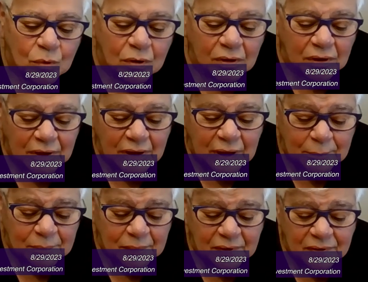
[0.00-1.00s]
Well,
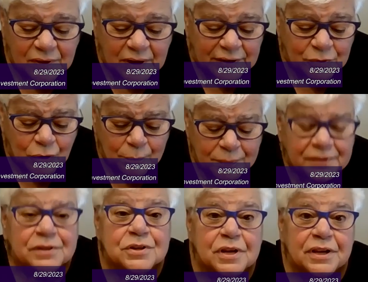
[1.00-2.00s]
um, I grew up
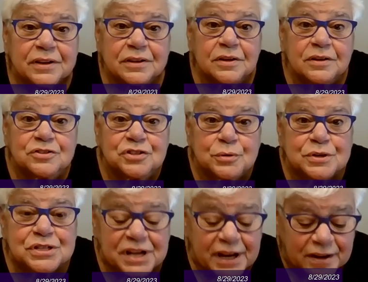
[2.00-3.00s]
in a in a
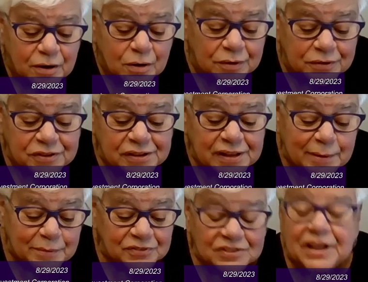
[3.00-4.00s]
Jewish ghetto until
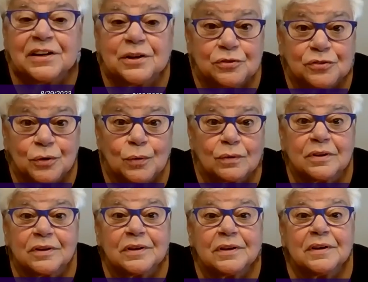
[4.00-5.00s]
I was ten years
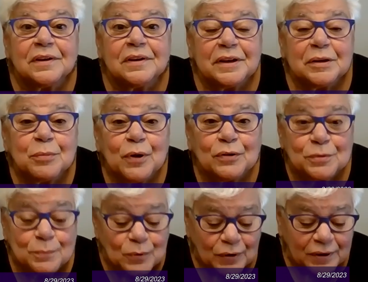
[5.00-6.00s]
old in
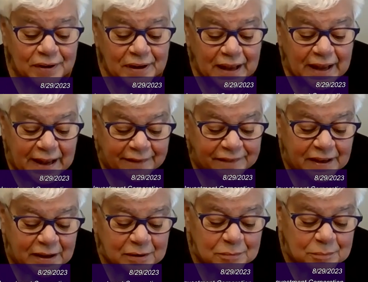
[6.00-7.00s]
Baltimore, and
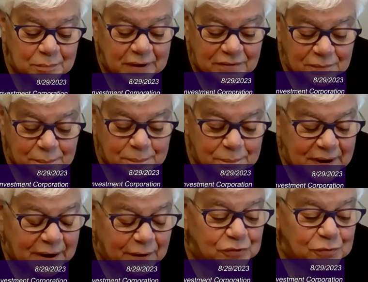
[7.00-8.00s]
then my
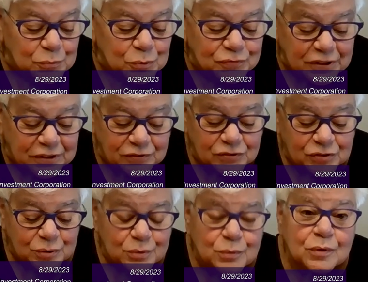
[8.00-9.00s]
parents moved us
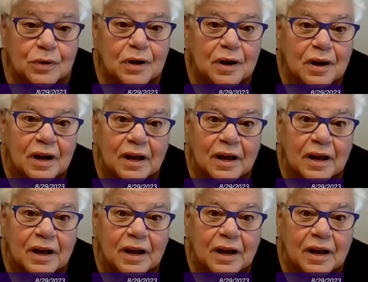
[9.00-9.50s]
to